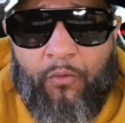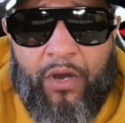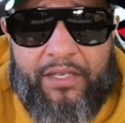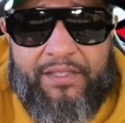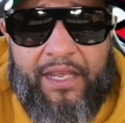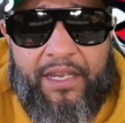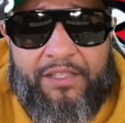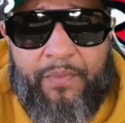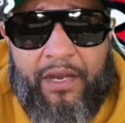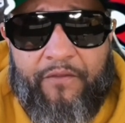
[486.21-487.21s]
I want to say
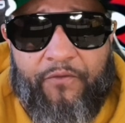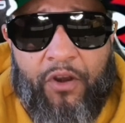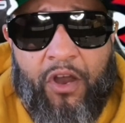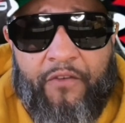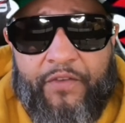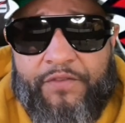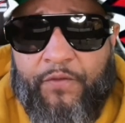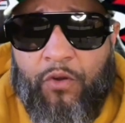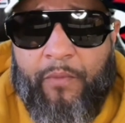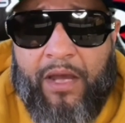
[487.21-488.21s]
he's been in front office
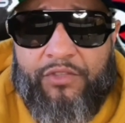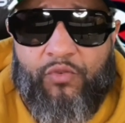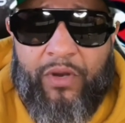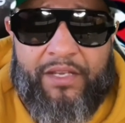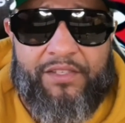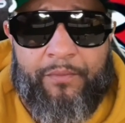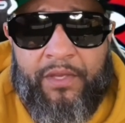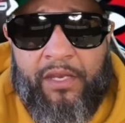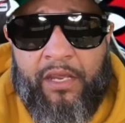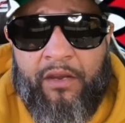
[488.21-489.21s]
for about
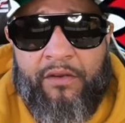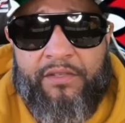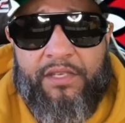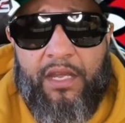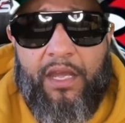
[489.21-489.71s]
20-something years.